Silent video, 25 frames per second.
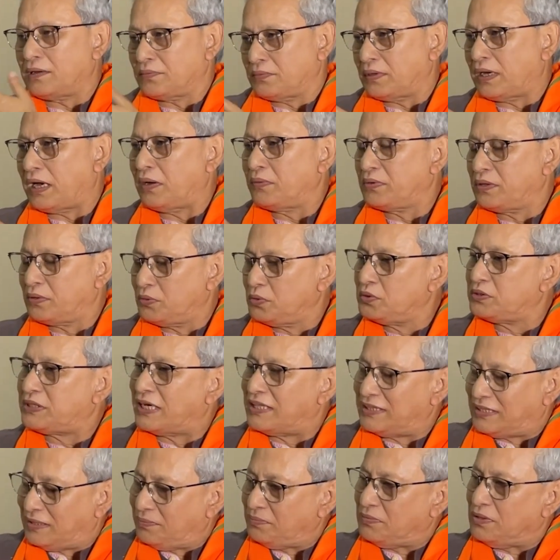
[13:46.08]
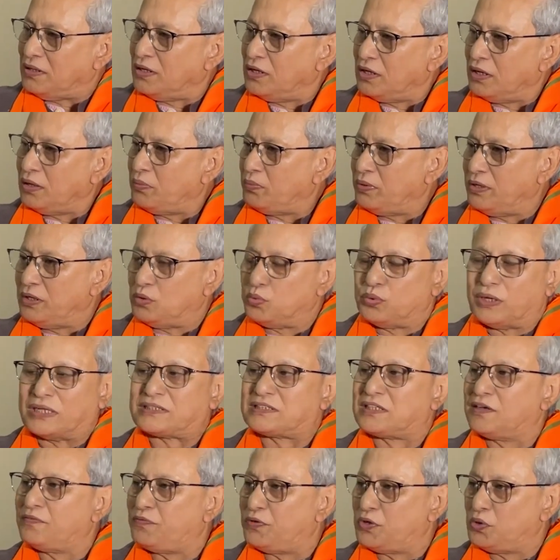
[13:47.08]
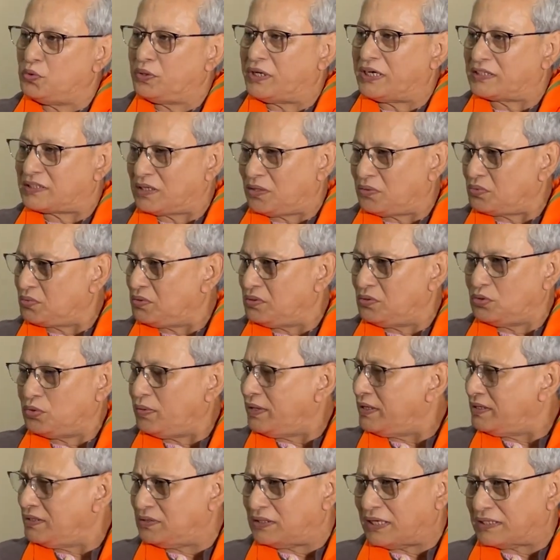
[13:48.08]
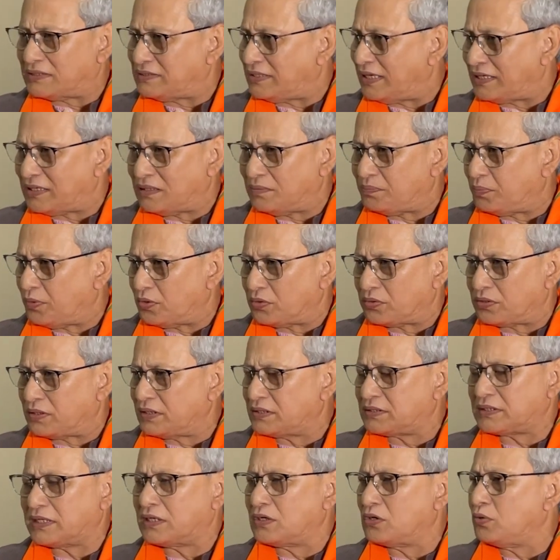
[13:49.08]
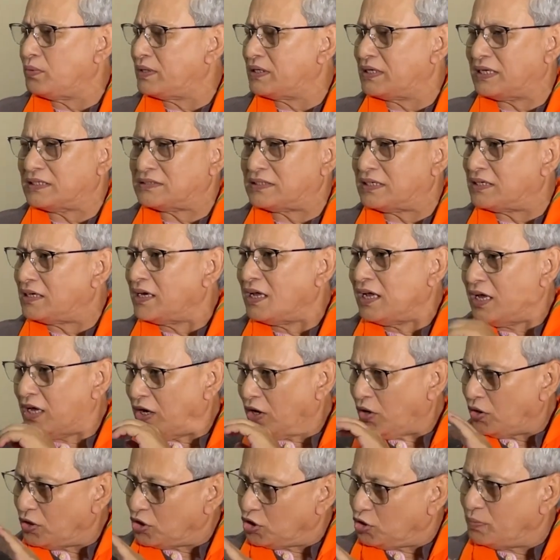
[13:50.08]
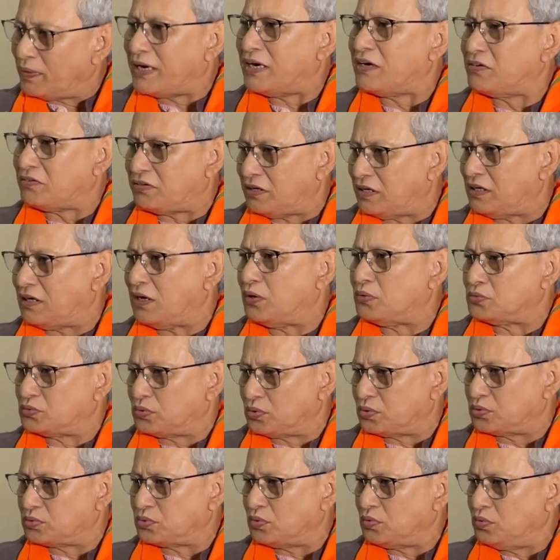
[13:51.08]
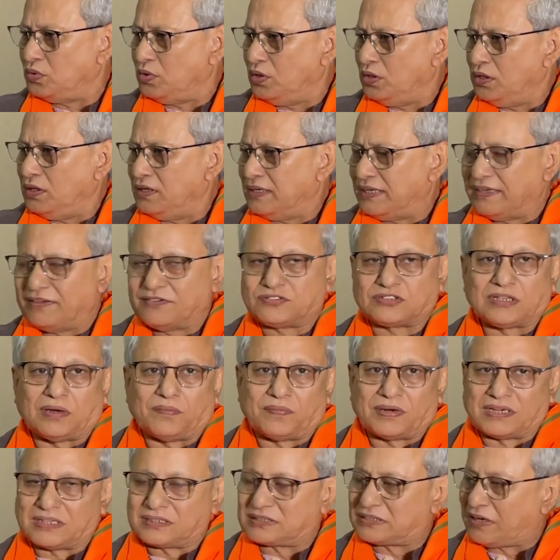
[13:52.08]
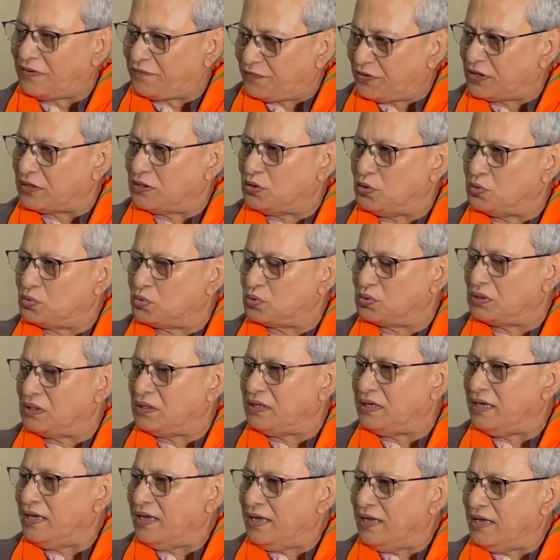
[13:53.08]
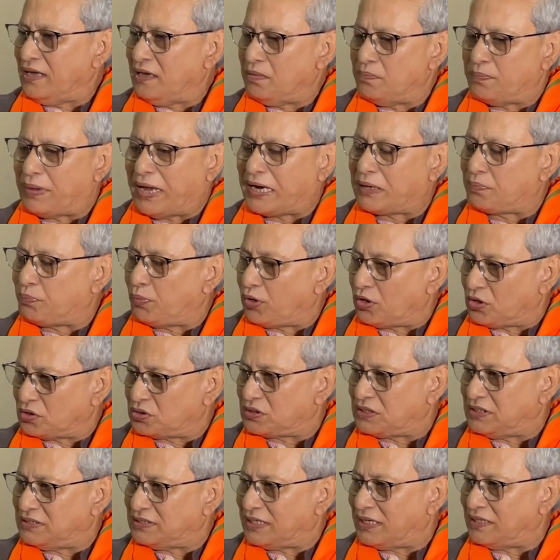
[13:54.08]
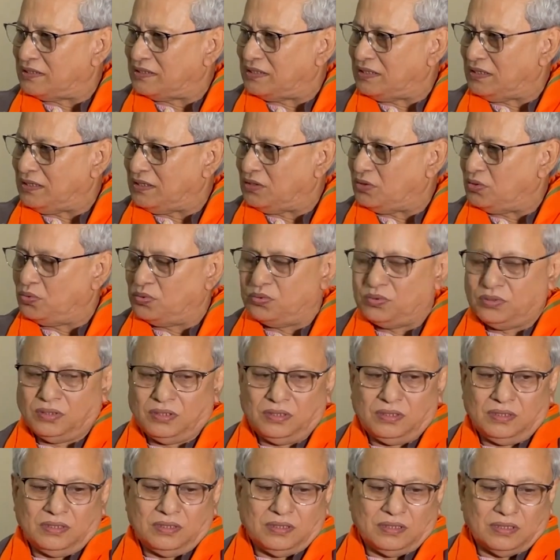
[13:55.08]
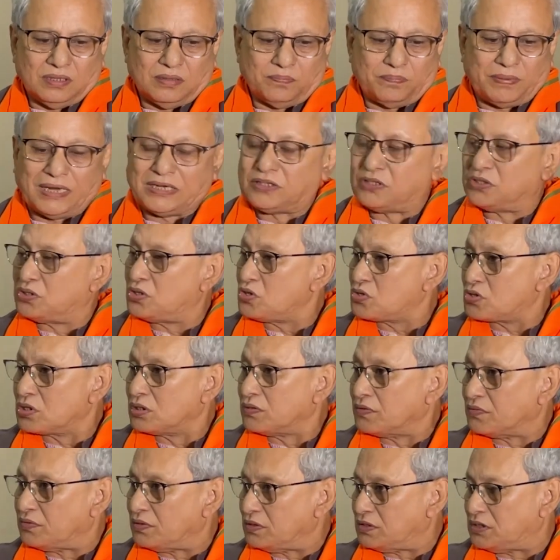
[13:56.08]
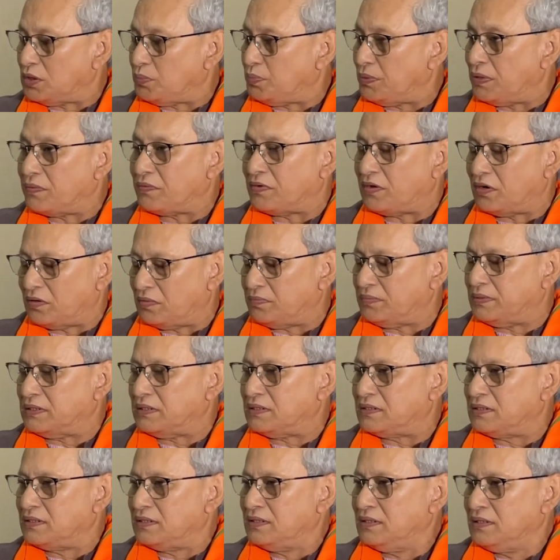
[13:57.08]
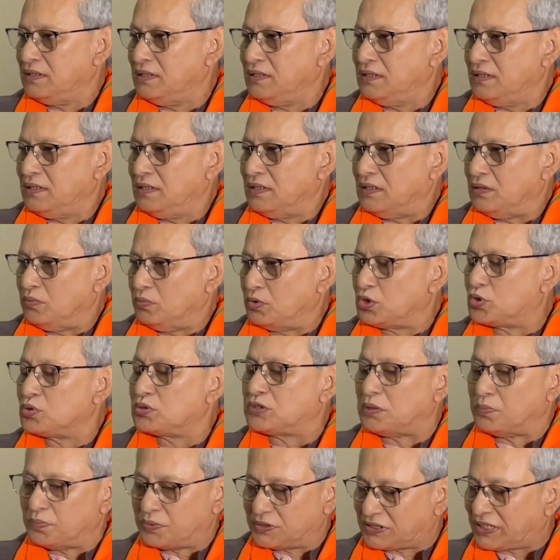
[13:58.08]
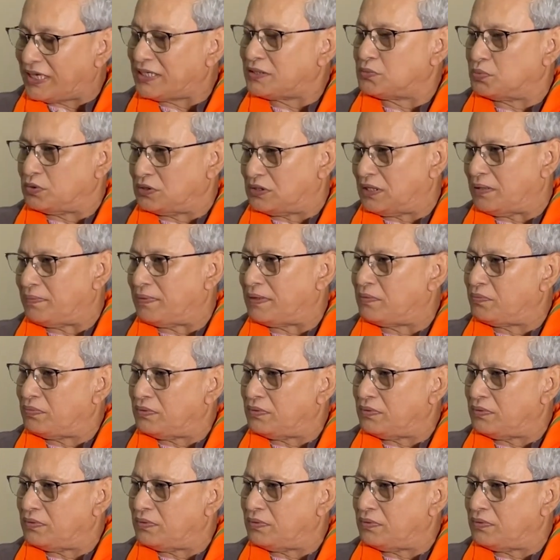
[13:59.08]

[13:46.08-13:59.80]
Are we going to tell them, we'll do nothing for you, get out? No one does that in politics, and no one does that on humanitarian grounds also. If someone has suffered due to the bad policies and the, bad decisions of the CPM government, we should sympathize with them.